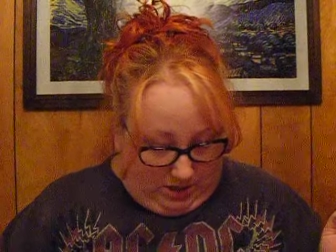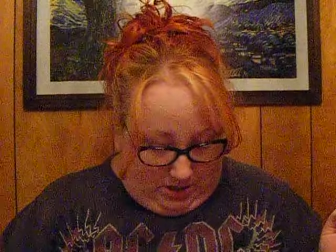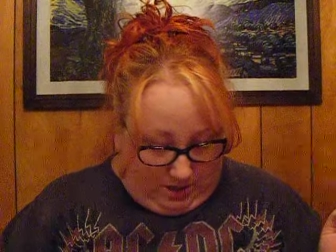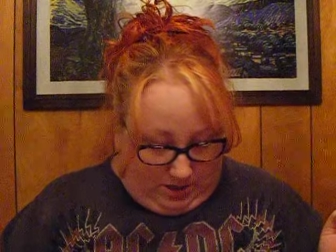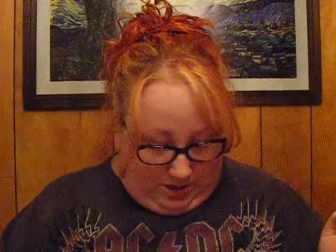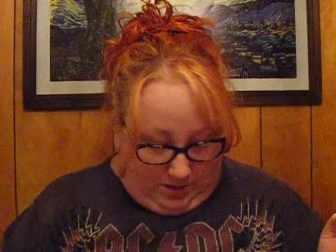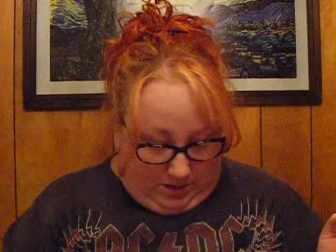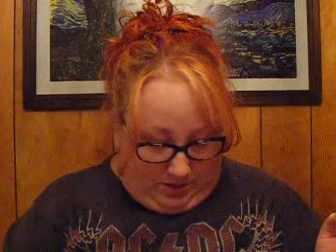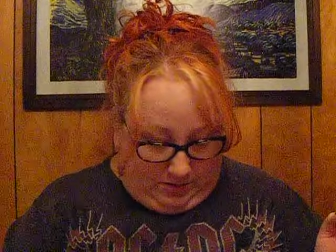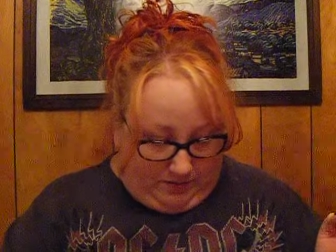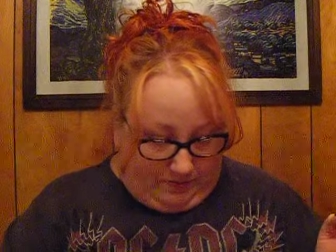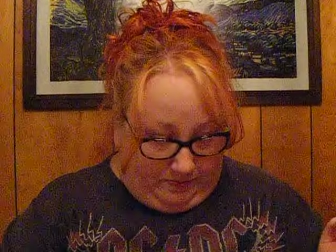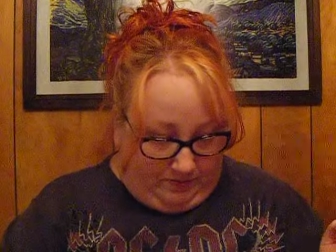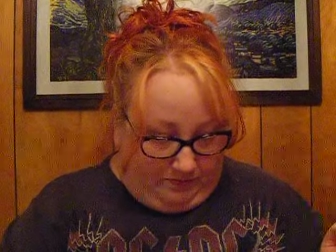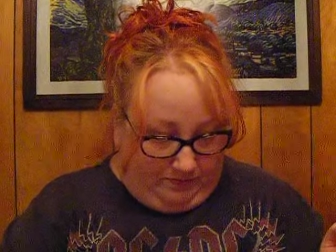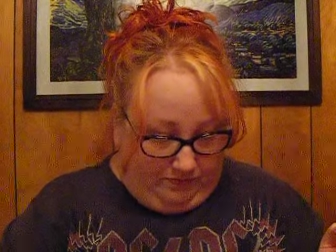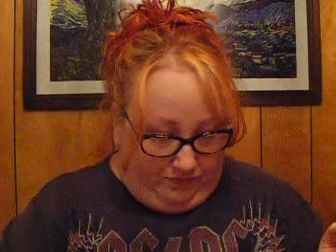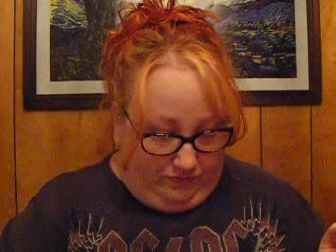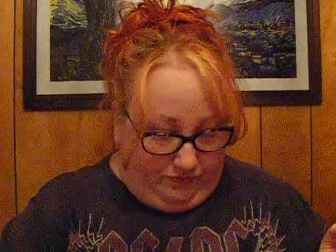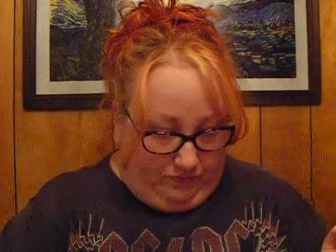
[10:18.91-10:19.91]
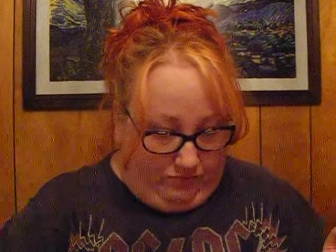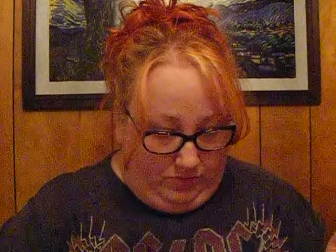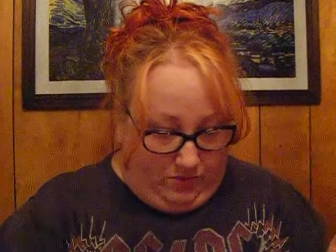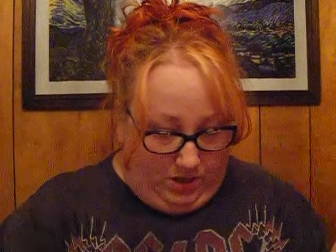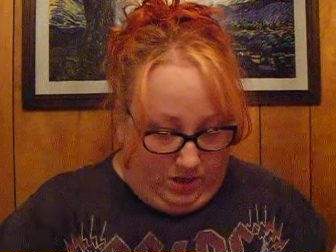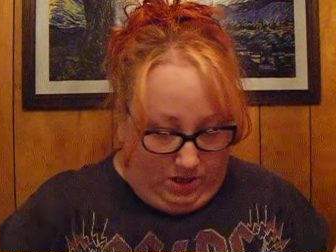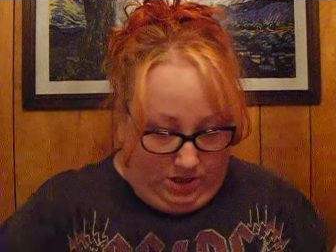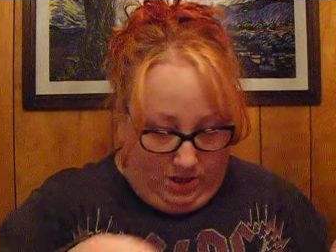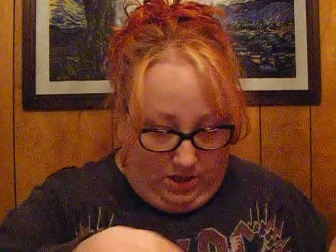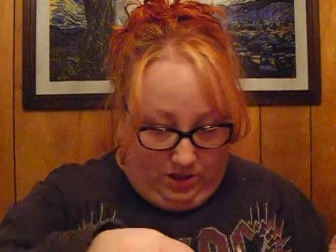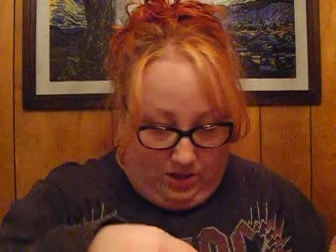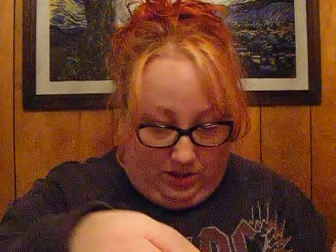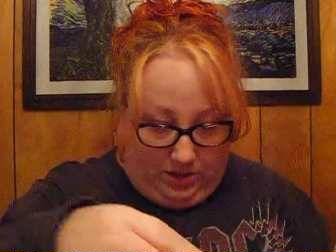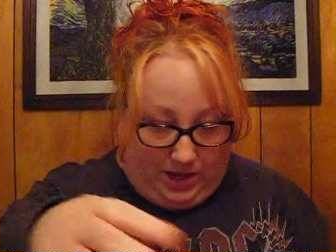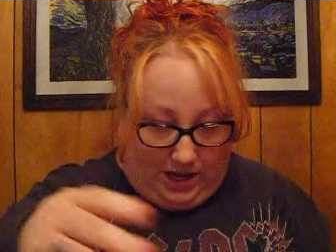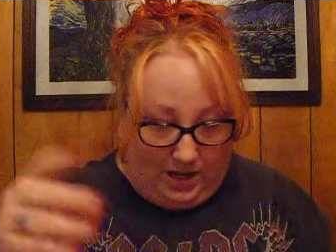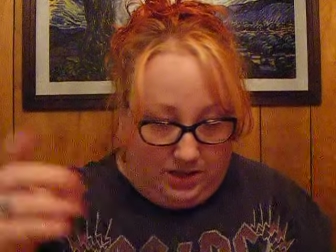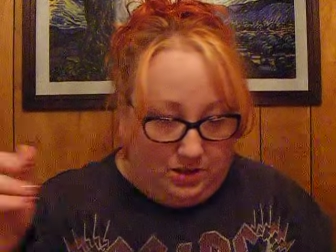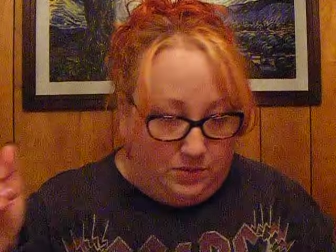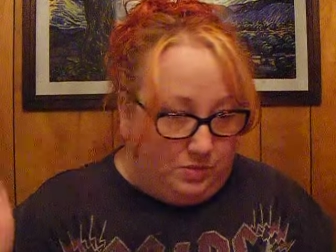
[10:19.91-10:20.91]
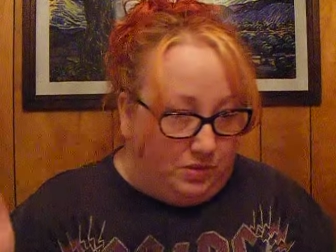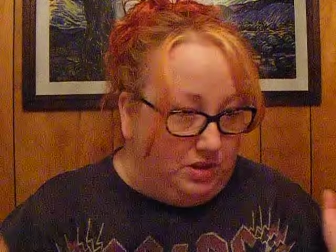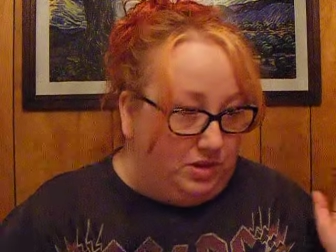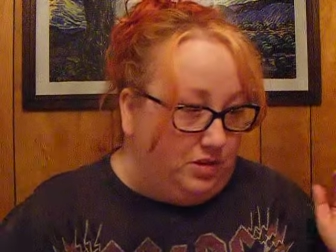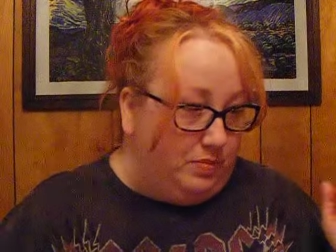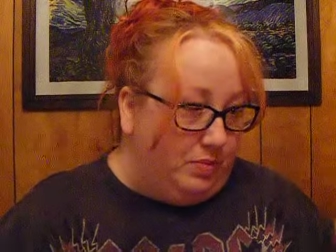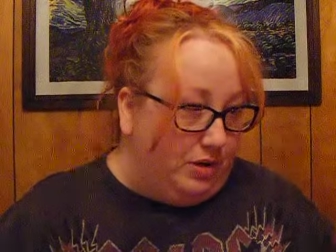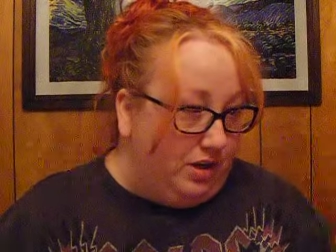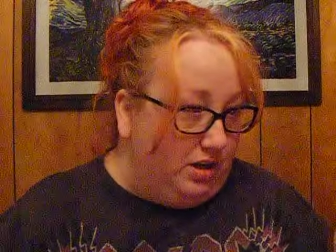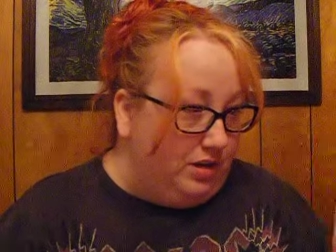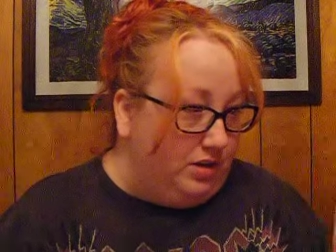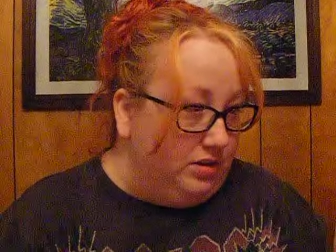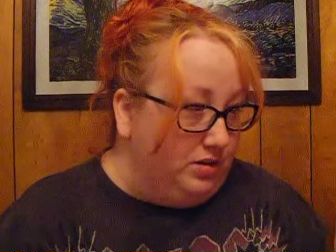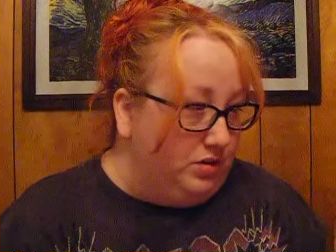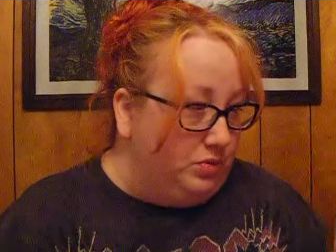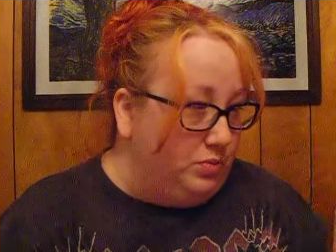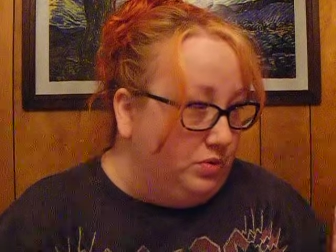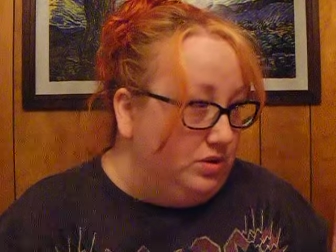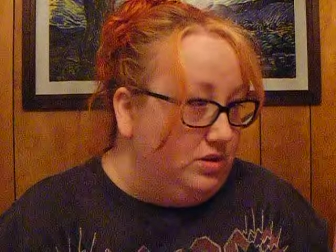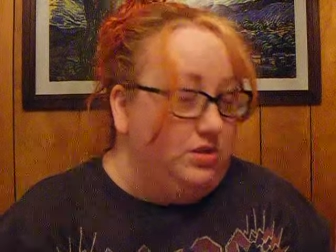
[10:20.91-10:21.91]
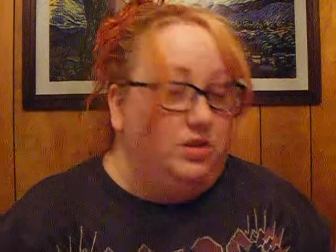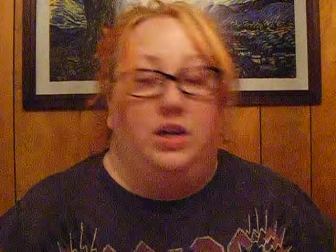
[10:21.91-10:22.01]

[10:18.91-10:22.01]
Um, last month's box was